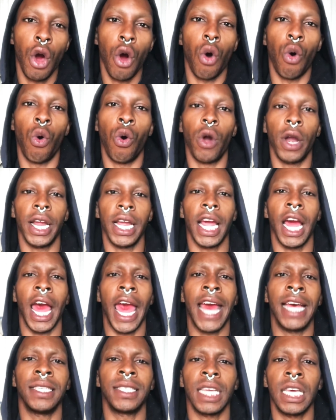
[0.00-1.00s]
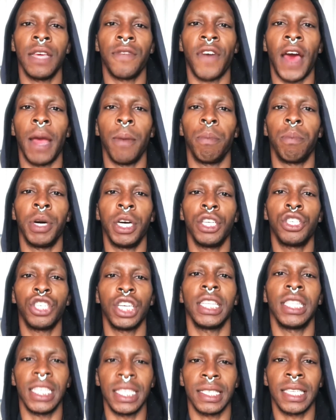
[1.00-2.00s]
or as if I'm
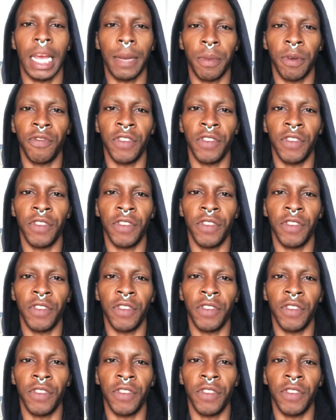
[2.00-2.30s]
pushing these type of